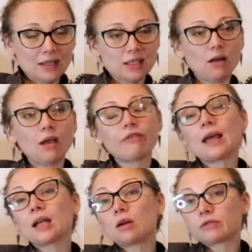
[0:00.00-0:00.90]
So if
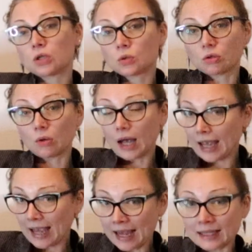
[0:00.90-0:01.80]
any of you know
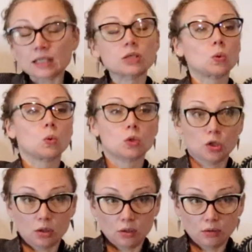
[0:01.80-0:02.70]
any
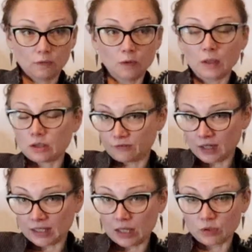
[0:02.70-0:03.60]
source for me to
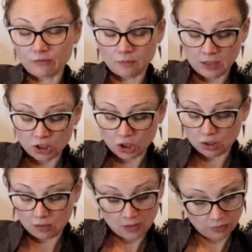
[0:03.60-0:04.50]
find out
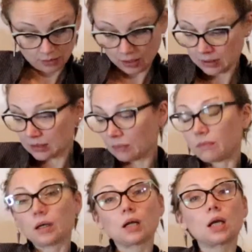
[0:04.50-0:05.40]
information about this, then
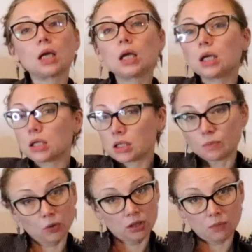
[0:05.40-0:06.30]

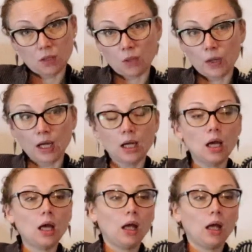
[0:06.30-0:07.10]
please point it my way.